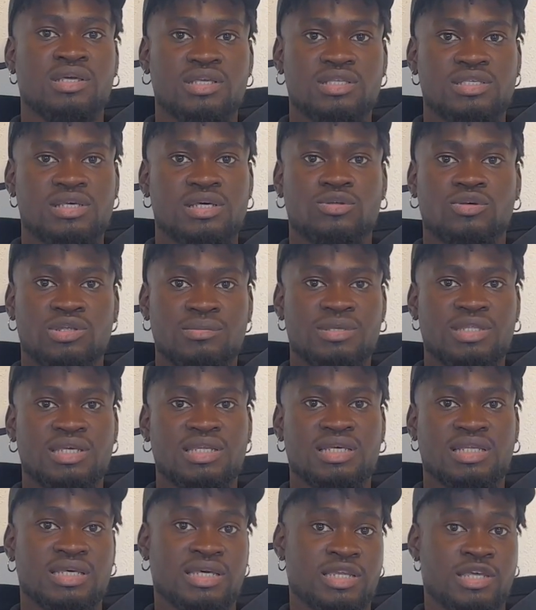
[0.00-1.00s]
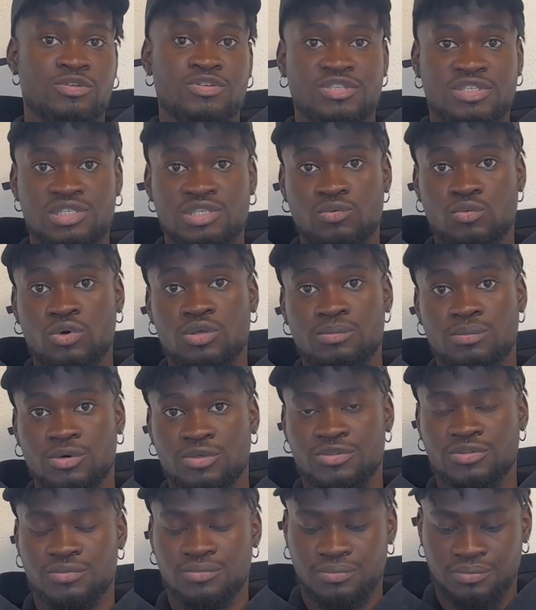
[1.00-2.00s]
It's an unlimited data and I use it in 1
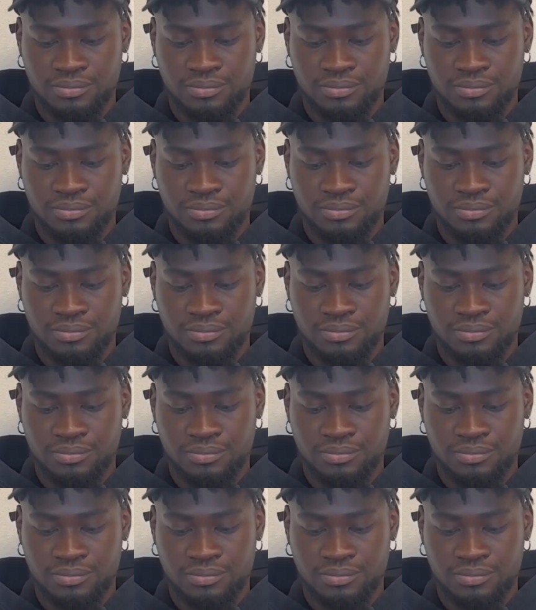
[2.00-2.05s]
month.